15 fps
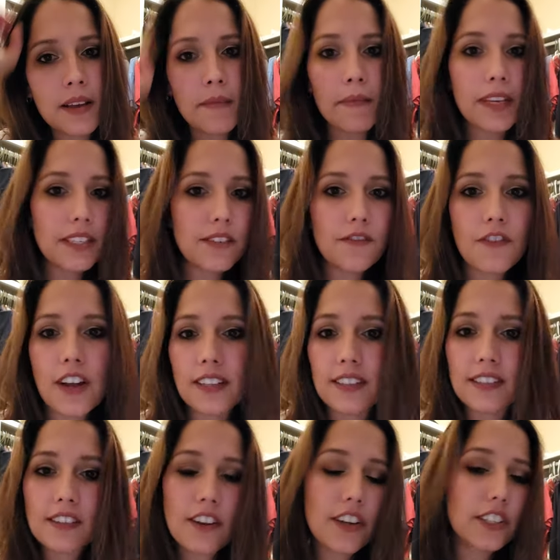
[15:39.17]
Mason,
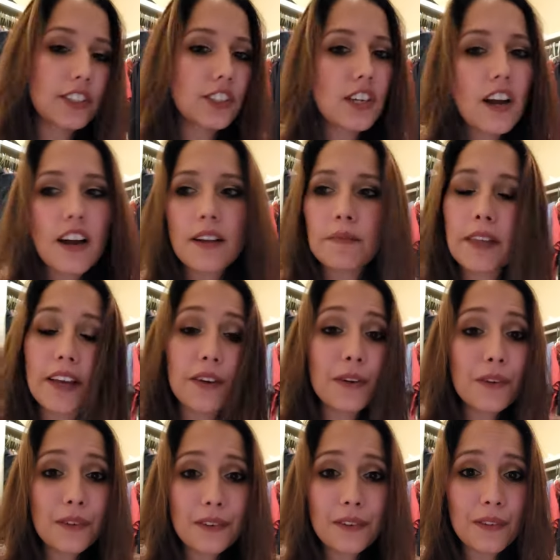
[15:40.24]
Francis, Kirk, Dijon. I'm like,
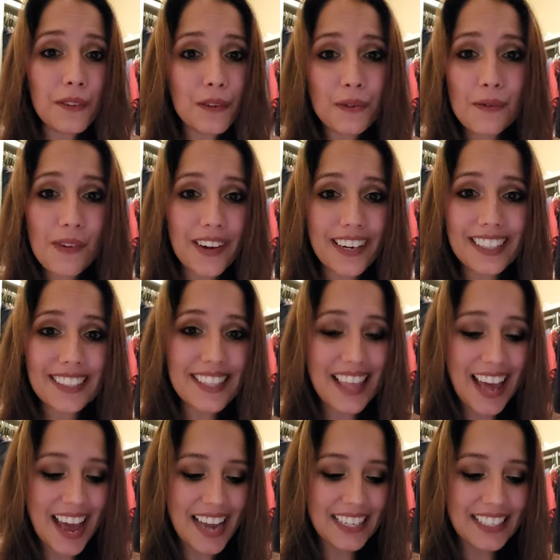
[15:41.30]
who, who, what is
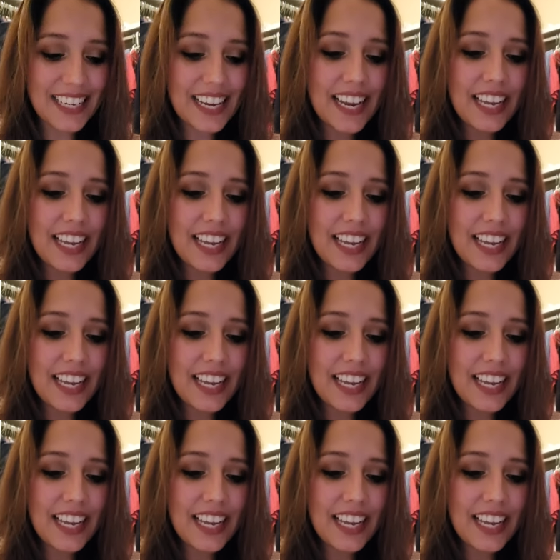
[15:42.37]
that?